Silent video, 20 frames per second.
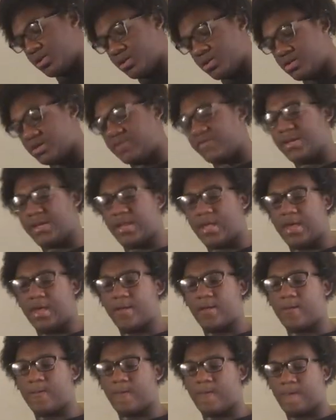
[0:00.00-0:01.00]
stuff like
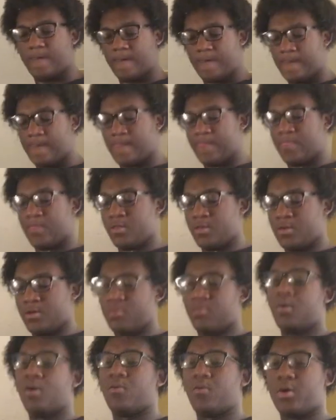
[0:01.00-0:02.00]
that.
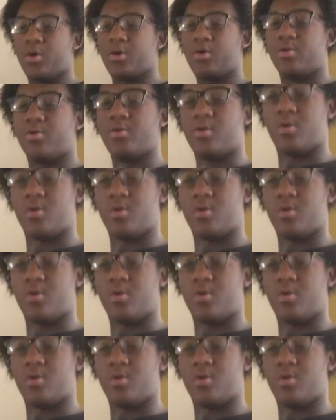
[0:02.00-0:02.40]
But word